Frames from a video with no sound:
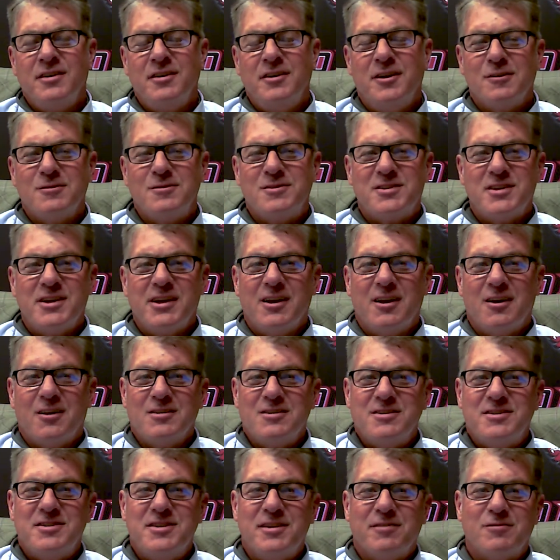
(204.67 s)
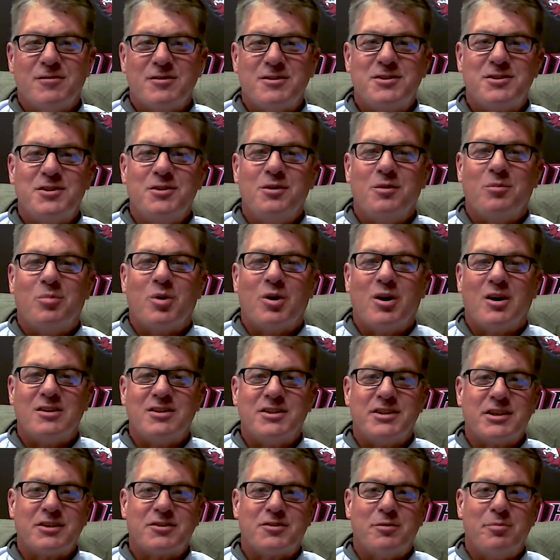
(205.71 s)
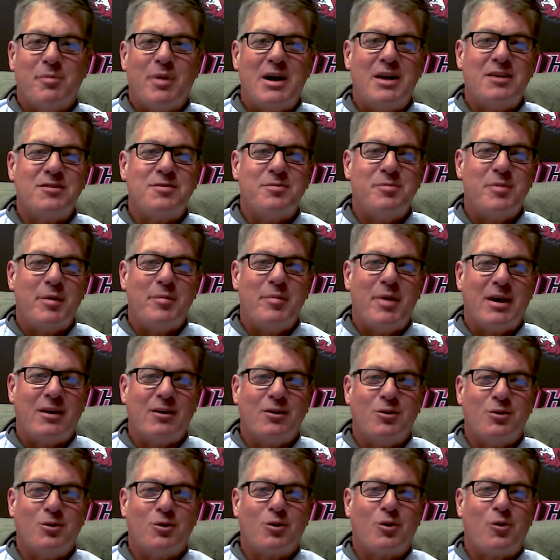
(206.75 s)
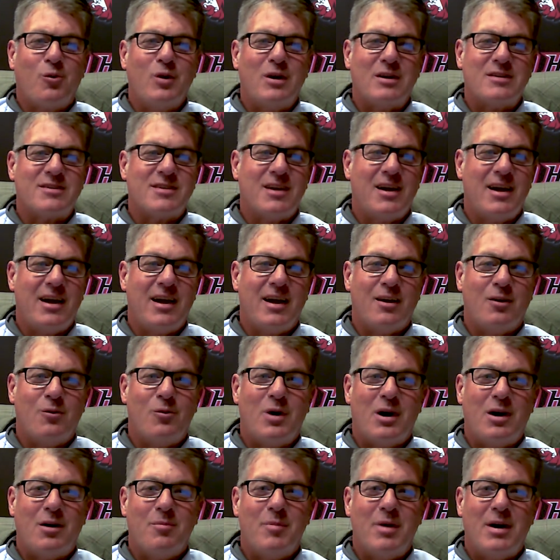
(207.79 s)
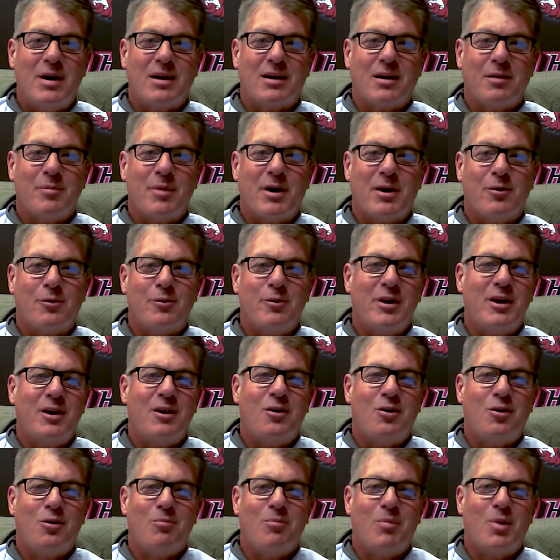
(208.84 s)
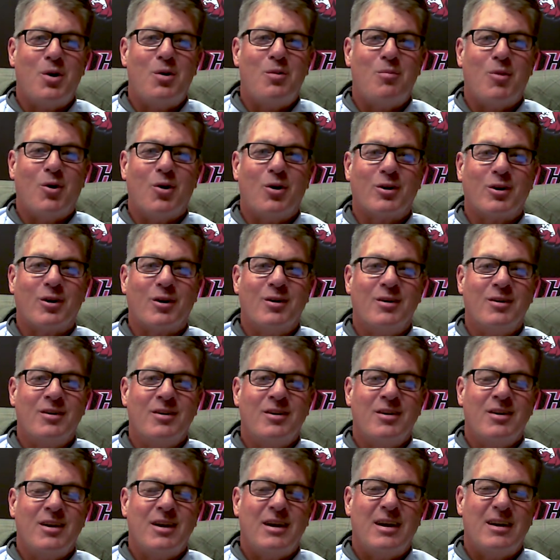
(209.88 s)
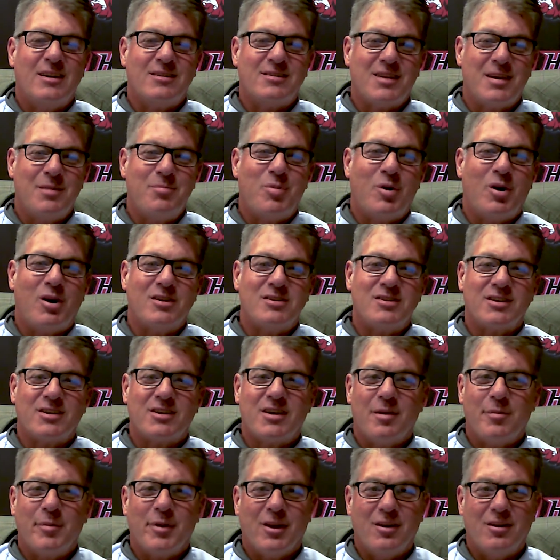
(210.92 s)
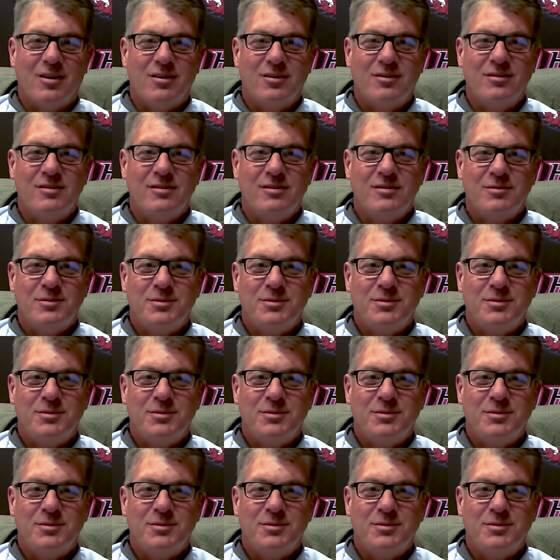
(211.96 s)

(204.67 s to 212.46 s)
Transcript: You know, seeing all these different student projects reminds me about a little request I had a while back about a Red Hawk ball marker. How's that project coming along?